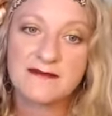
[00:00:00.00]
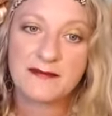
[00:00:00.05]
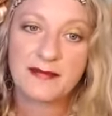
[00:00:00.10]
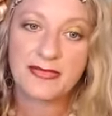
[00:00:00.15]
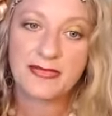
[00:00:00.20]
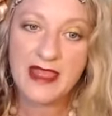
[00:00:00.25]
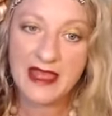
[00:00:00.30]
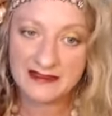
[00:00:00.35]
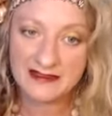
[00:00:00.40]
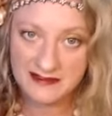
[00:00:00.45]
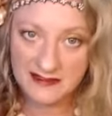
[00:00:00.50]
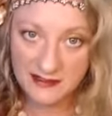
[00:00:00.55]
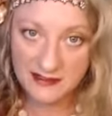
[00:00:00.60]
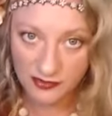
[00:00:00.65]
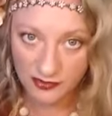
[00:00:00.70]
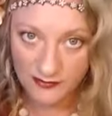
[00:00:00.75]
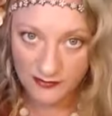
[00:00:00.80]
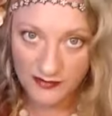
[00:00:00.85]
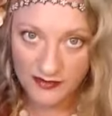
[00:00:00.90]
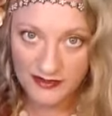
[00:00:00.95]
That's a
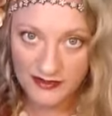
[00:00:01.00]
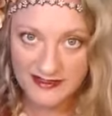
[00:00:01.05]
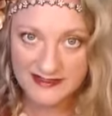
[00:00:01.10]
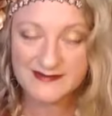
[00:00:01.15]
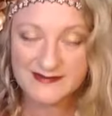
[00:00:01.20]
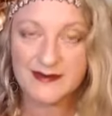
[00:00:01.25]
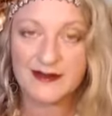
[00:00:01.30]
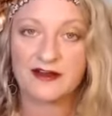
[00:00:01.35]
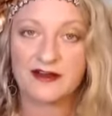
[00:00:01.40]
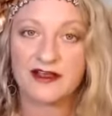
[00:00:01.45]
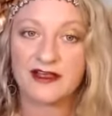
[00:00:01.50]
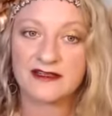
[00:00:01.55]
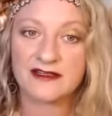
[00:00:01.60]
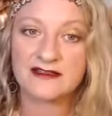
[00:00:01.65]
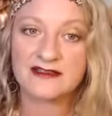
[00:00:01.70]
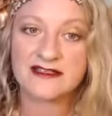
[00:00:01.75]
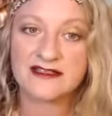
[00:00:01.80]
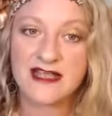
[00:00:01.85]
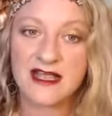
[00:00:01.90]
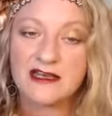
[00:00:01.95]
normal
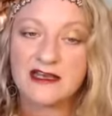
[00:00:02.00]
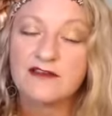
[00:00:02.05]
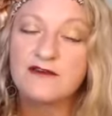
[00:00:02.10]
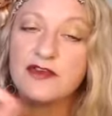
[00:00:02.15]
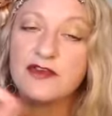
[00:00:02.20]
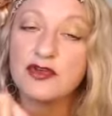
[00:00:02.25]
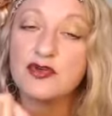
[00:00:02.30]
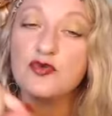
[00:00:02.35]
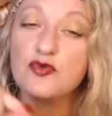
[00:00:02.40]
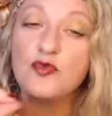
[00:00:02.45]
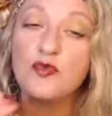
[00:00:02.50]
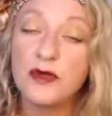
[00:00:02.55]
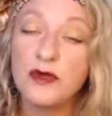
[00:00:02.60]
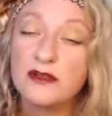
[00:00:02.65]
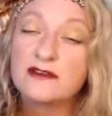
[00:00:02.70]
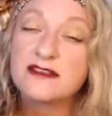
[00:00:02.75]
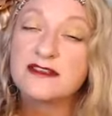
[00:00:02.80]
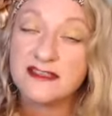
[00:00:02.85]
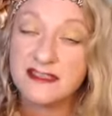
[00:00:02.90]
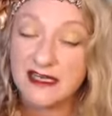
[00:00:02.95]
experience, and if you
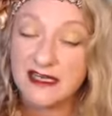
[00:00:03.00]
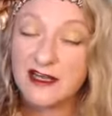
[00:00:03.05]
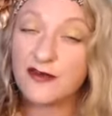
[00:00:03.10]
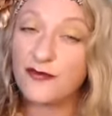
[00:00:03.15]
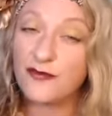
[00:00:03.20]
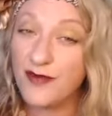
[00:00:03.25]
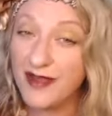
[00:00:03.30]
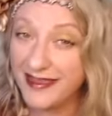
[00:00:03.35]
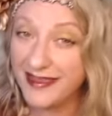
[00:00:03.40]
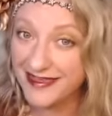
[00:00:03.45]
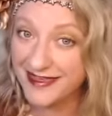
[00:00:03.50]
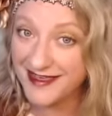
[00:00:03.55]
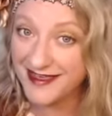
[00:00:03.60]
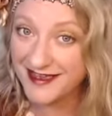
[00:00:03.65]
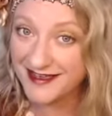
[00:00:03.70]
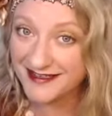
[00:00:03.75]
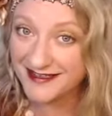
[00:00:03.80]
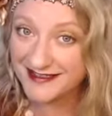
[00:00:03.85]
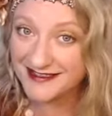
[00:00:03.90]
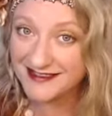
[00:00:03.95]
will stick with
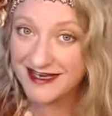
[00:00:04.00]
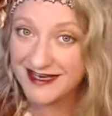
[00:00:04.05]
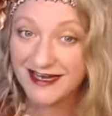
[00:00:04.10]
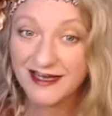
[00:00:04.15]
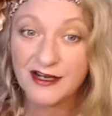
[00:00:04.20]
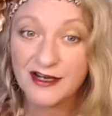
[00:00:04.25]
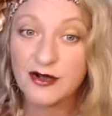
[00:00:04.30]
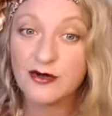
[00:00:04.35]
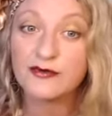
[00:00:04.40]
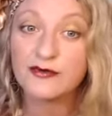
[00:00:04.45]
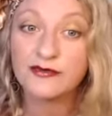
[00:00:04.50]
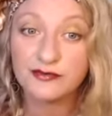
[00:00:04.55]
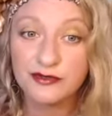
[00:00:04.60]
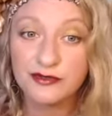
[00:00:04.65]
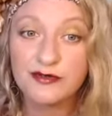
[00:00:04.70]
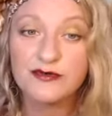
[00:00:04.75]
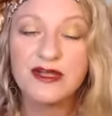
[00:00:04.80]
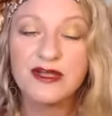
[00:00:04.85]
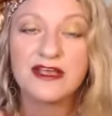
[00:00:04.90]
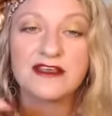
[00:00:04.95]
it and go
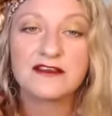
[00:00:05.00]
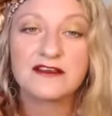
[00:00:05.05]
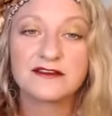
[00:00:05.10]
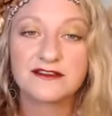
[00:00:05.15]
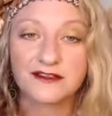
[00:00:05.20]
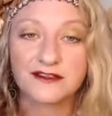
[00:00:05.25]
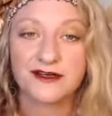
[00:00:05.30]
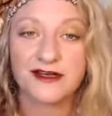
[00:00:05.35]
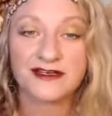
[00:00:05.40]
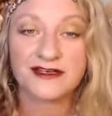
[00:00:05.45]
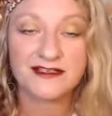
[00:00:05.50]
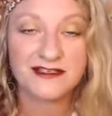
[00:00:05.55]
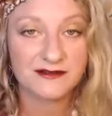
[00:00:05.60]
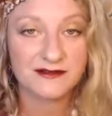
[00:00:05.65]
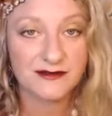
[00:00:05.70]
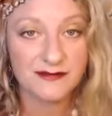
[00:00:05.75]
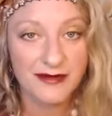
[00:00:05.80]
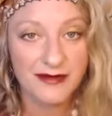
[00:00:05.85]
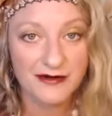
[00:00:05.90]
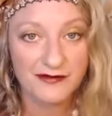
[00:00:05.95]
through it, you'll turn
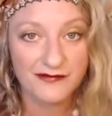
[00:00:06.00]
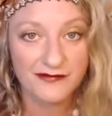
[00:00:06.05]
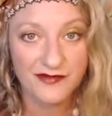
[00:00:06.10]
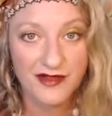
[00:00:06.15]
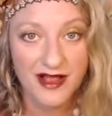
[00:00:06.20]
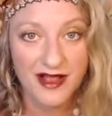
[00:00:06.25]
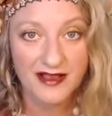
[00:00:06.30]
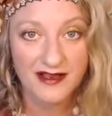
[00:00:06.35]
into a butterfly.